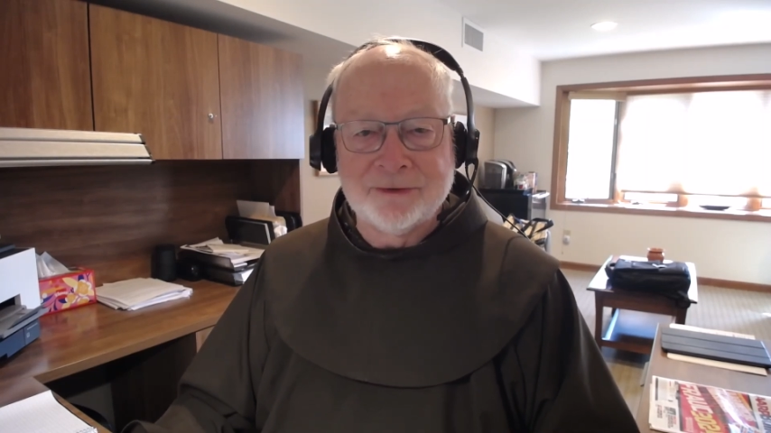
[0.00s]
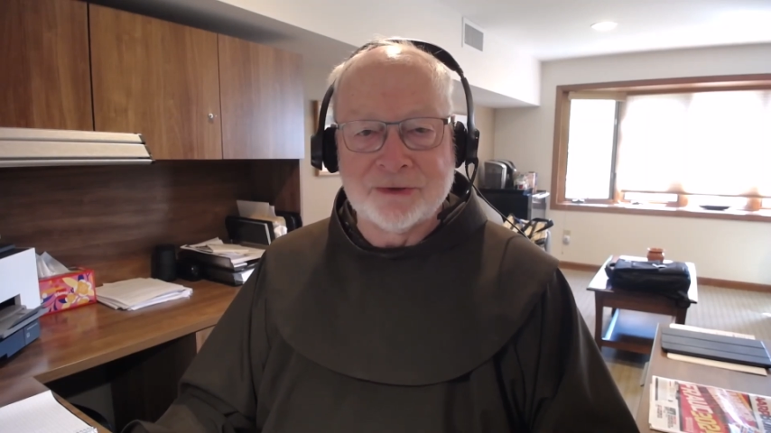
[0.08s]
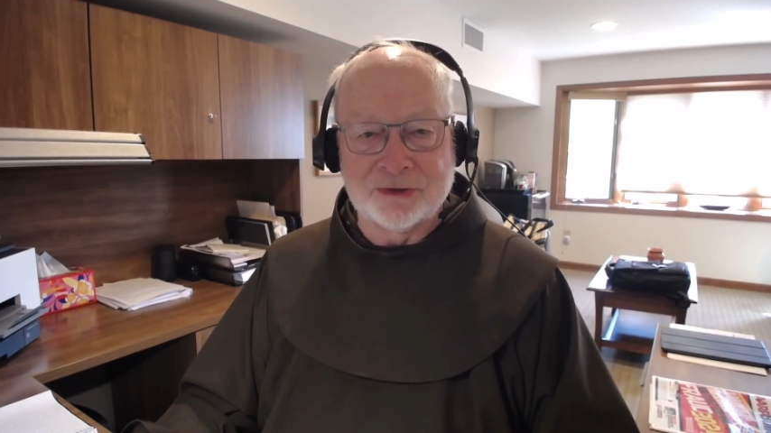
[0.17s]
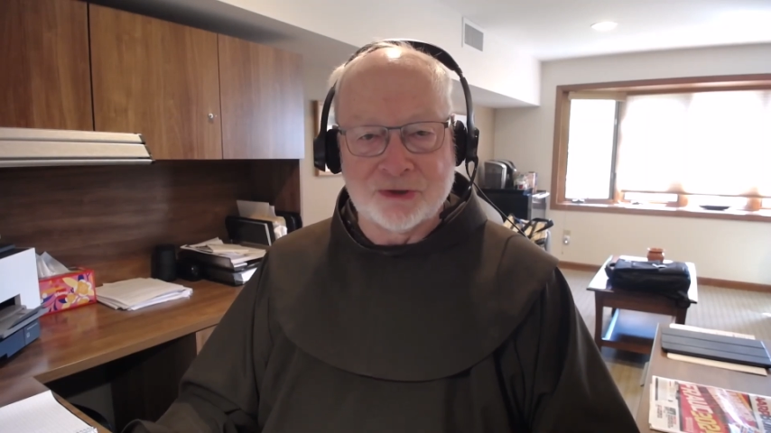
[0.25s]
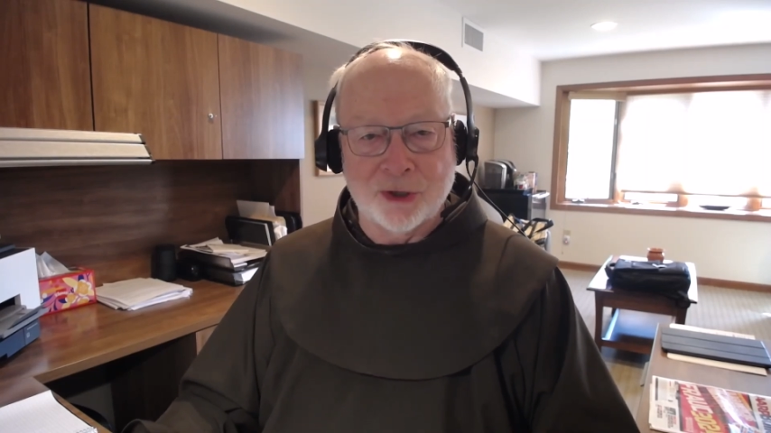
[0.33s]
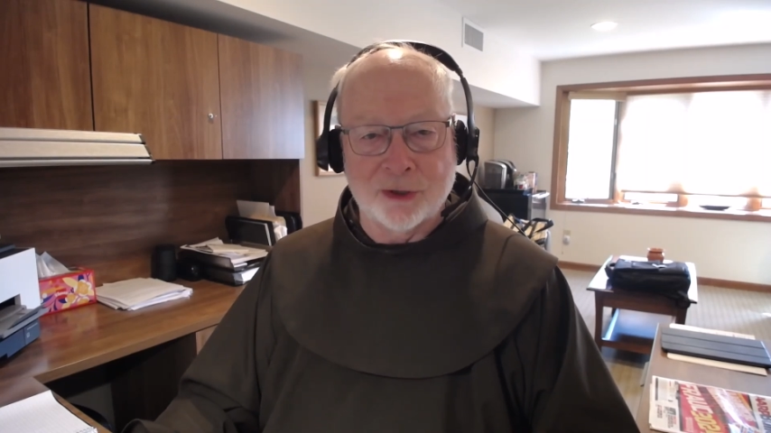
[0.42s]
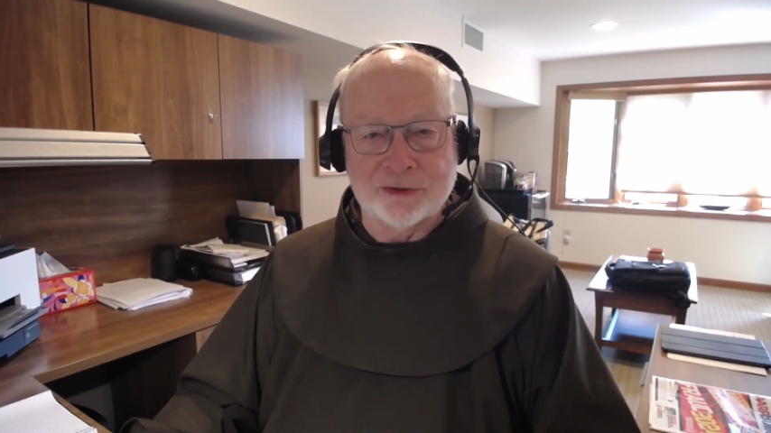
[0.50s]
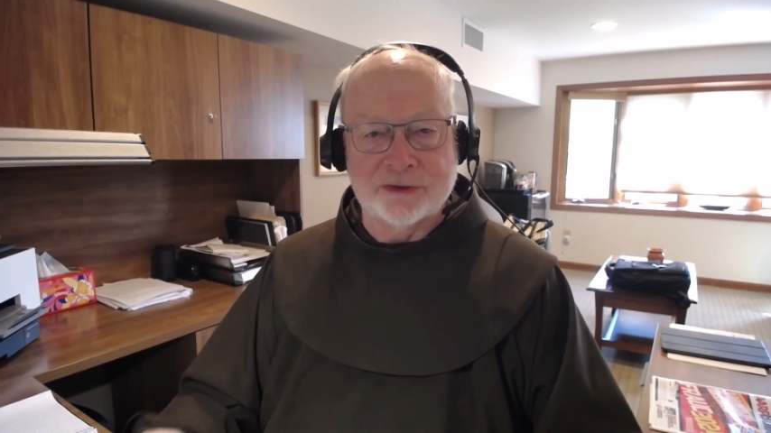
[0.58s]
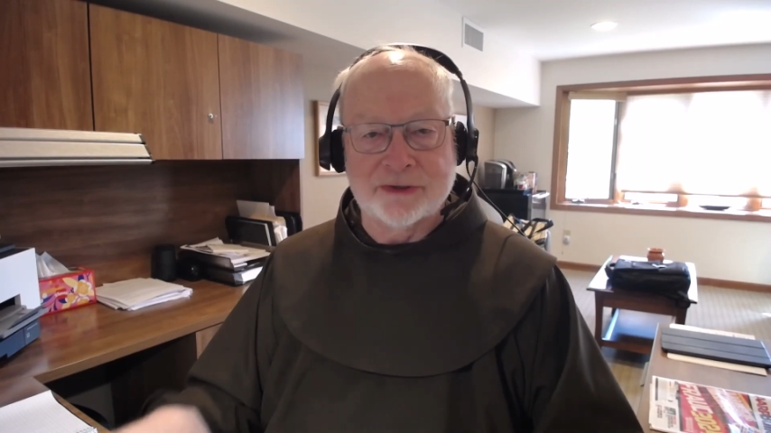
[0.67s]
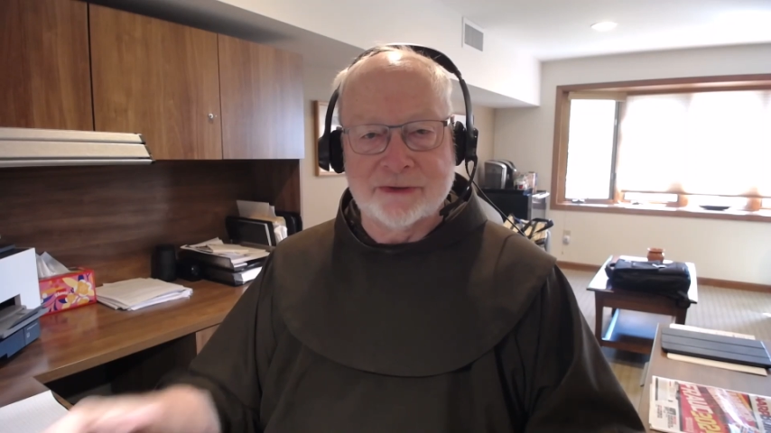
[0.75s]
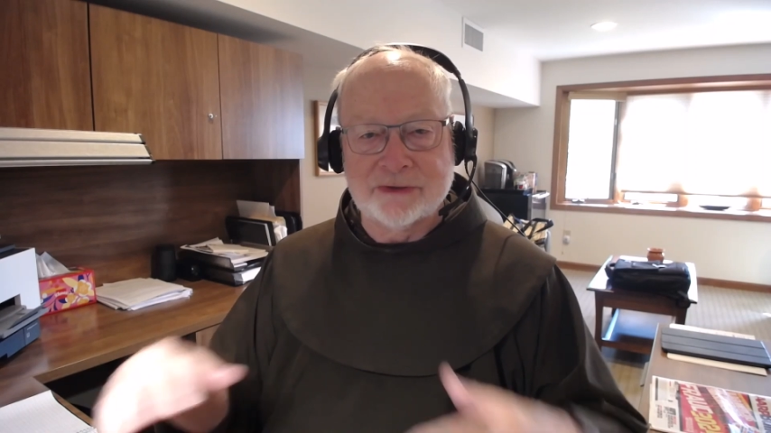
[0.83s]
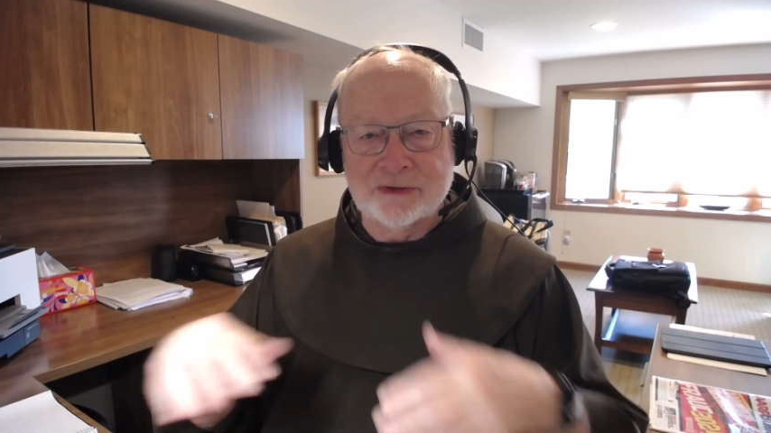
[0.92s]
to
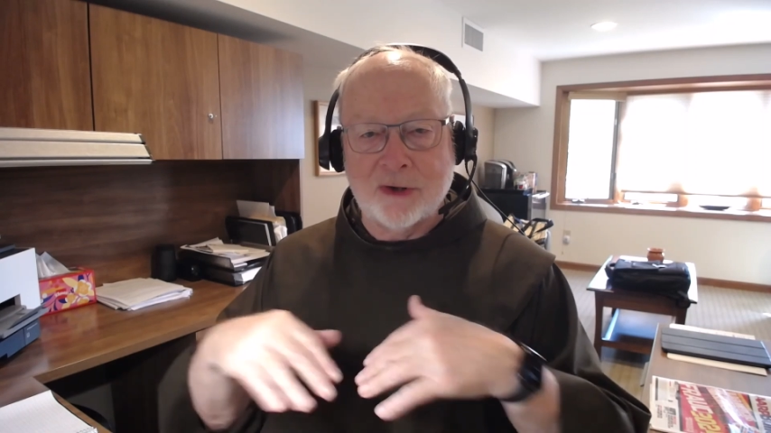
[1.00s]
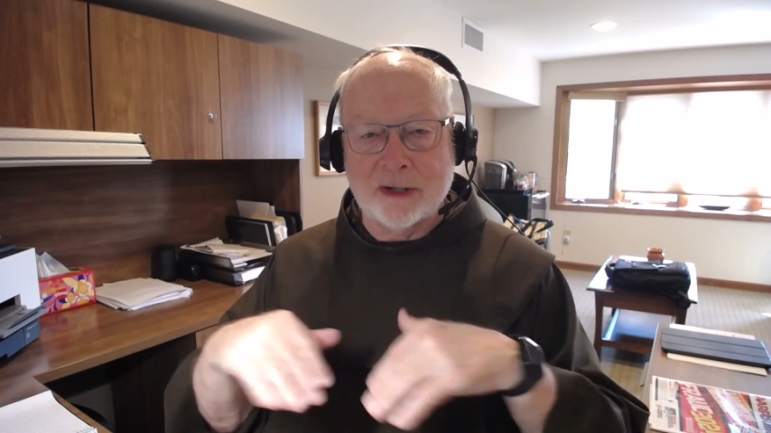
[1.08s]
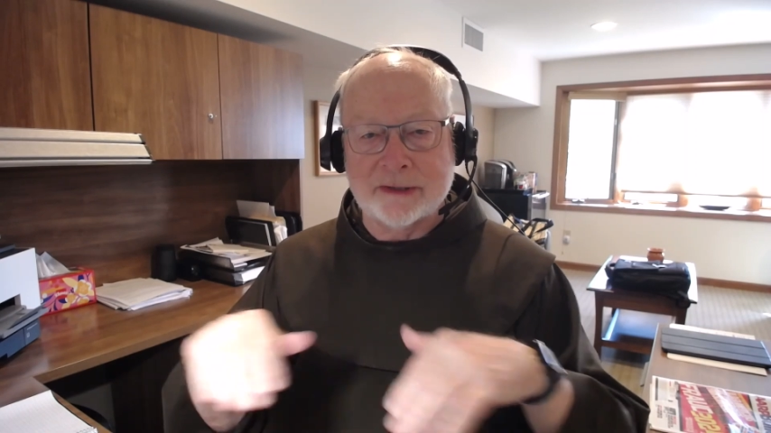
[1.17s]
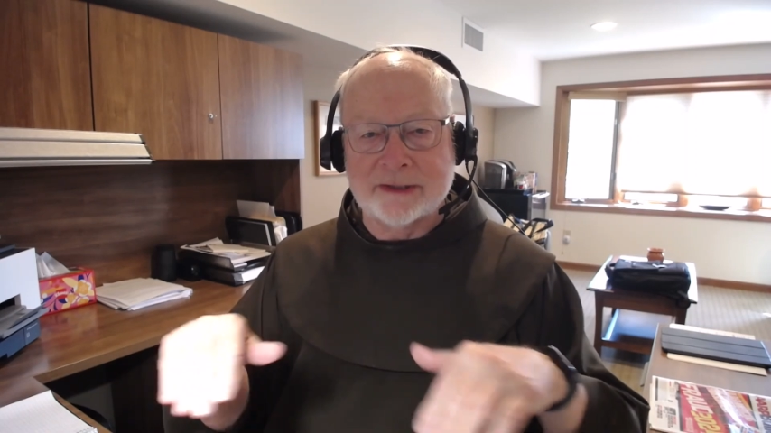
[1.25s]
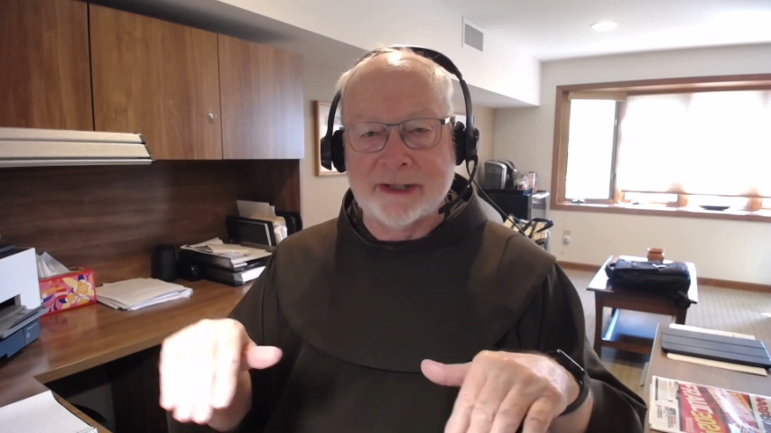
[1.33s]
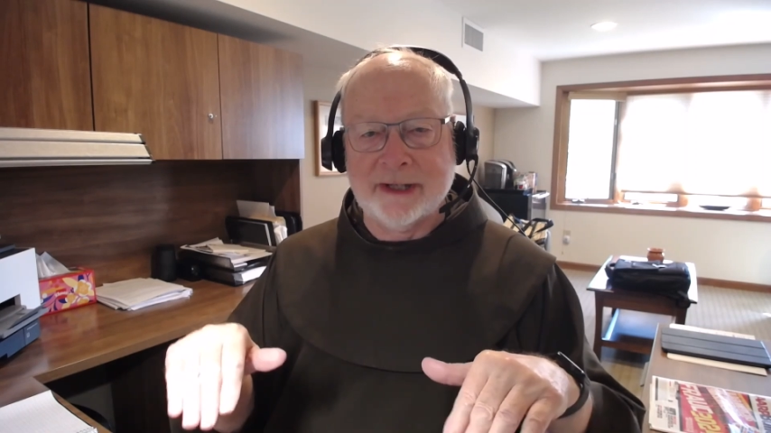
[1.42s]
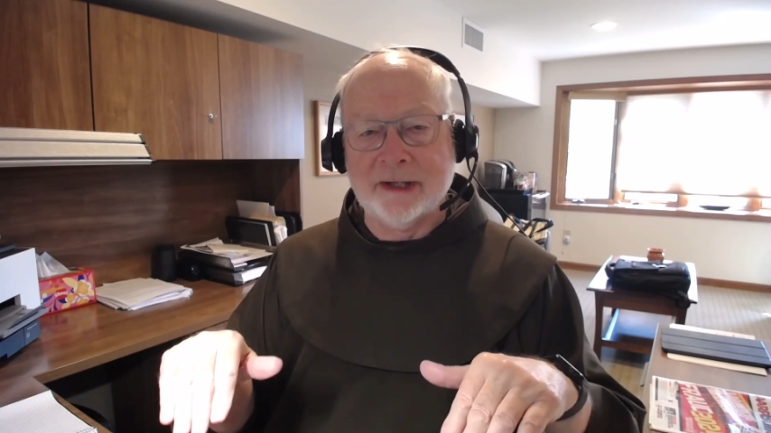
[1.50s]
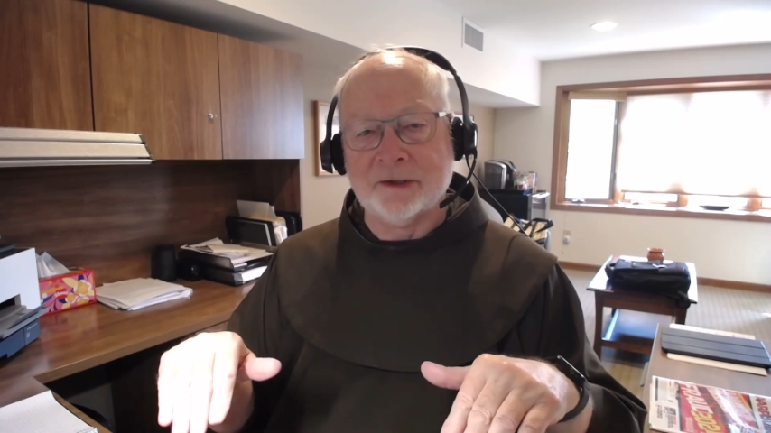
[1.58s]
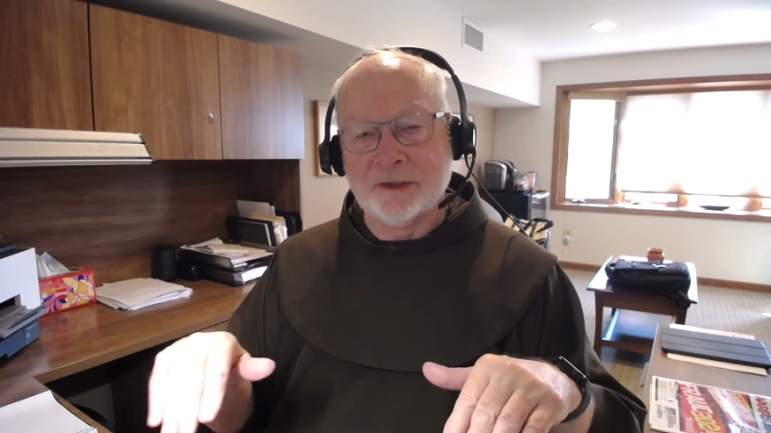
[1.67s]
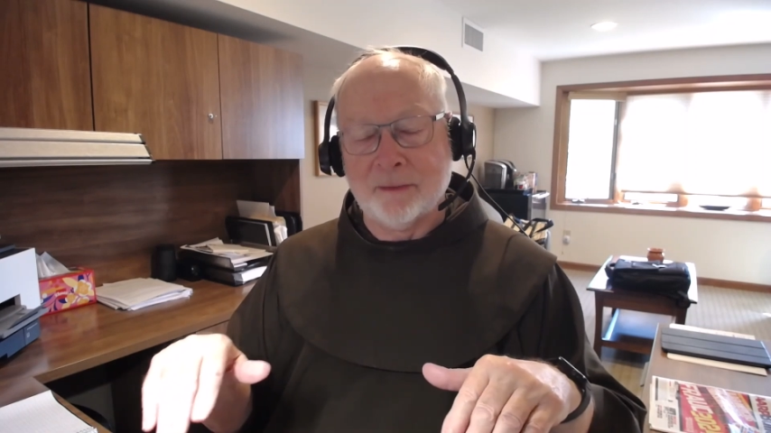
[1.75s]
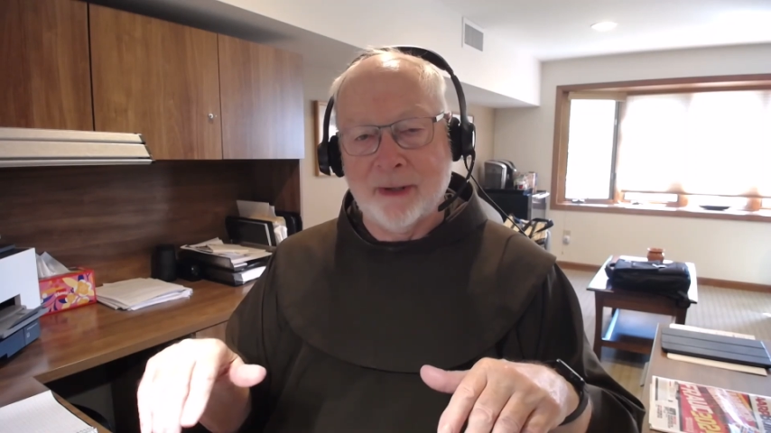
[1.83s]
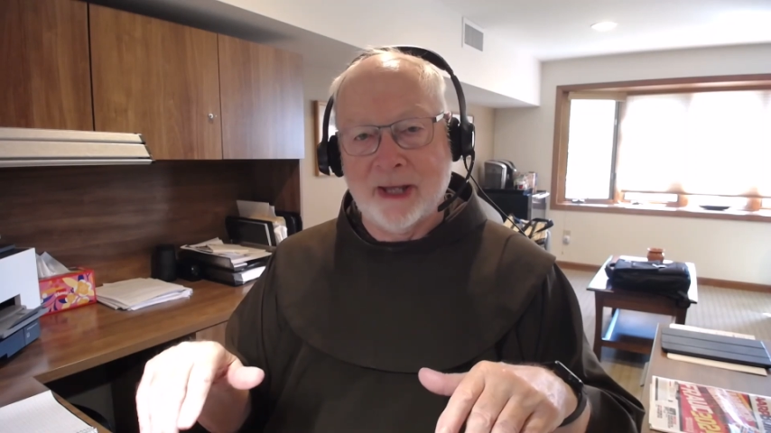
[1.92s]
church, start sitting
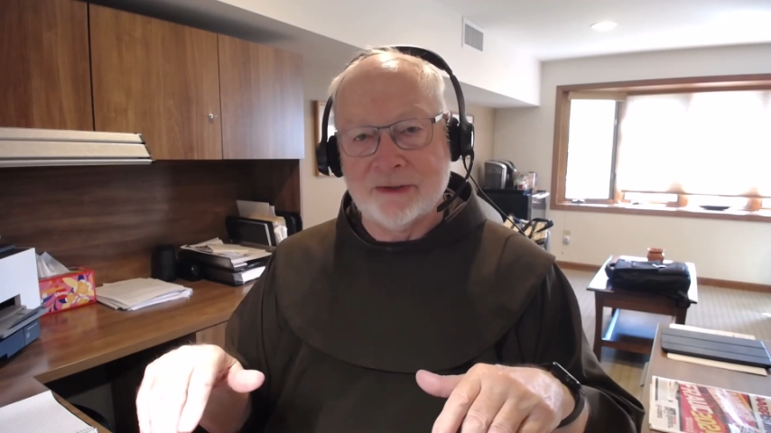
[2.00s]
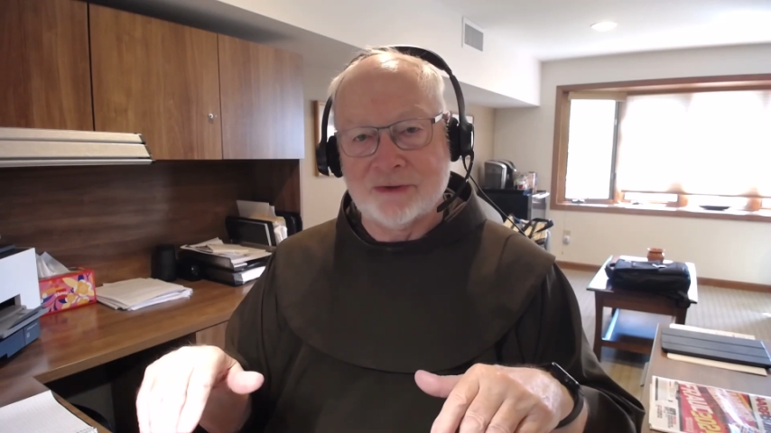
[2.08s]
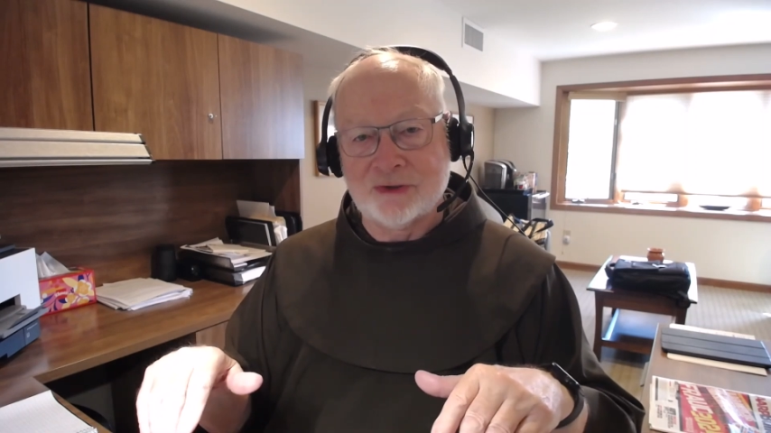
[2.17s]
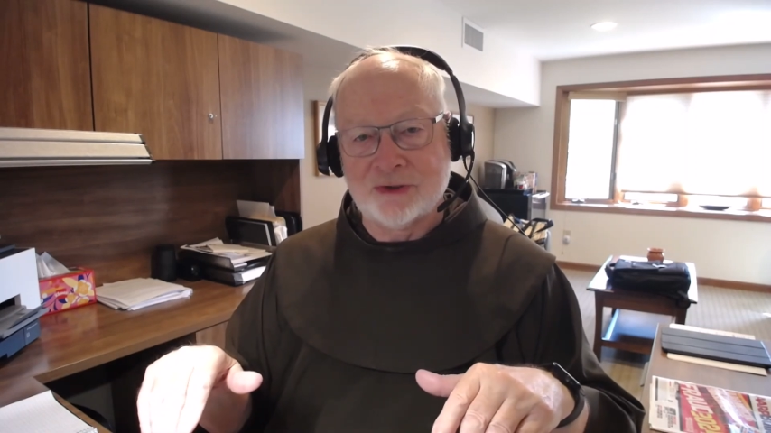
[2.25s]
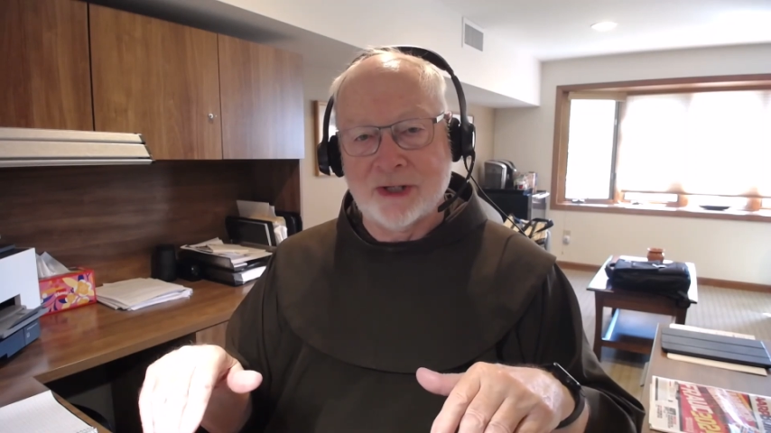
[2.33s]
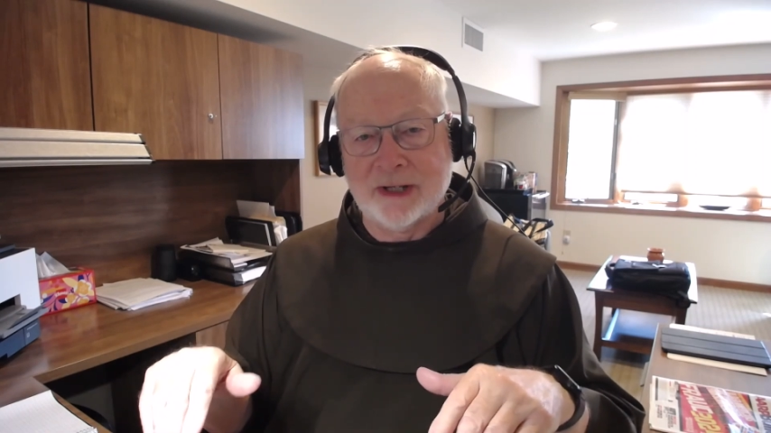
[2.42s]
on the bench,